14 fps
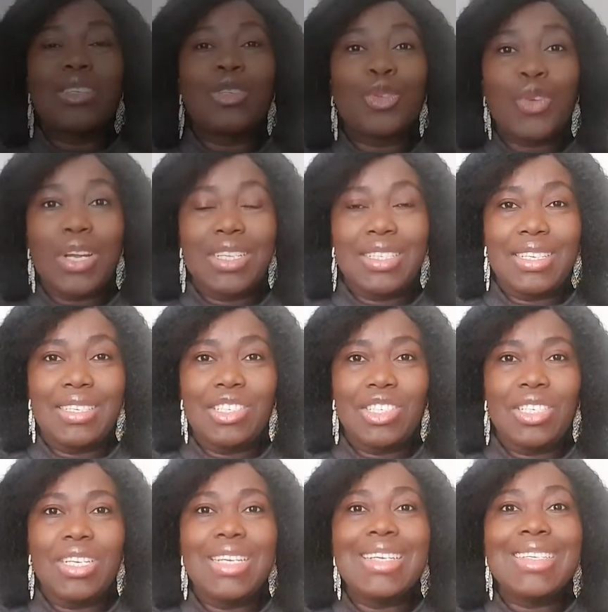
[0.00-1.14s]

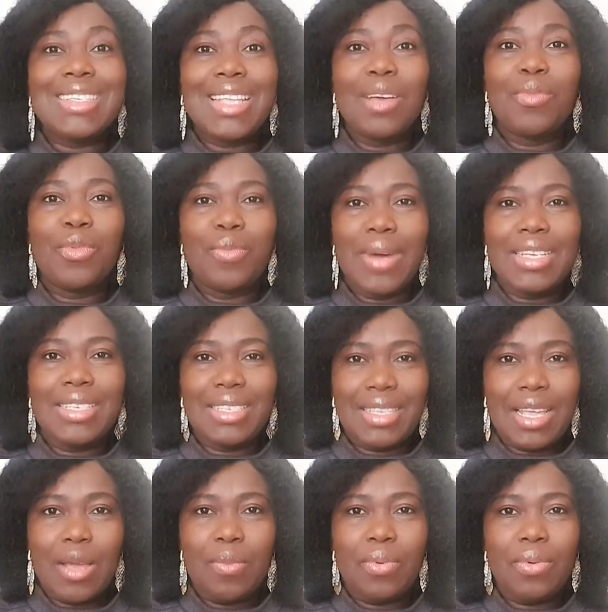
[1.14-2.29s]
strategy step by
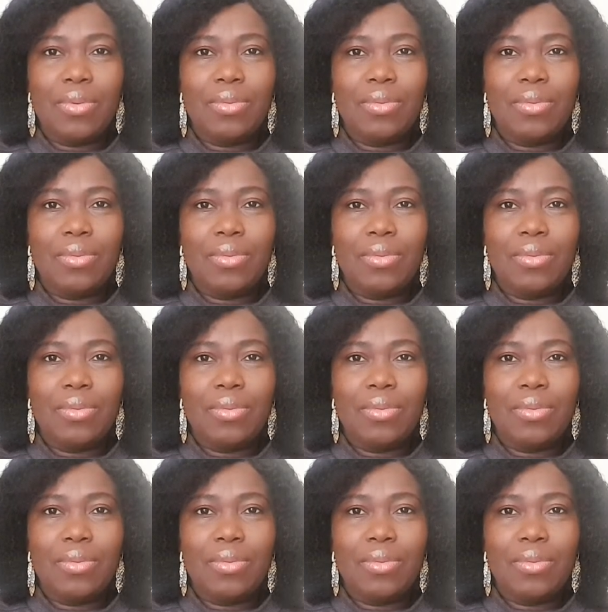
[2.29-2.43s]
step.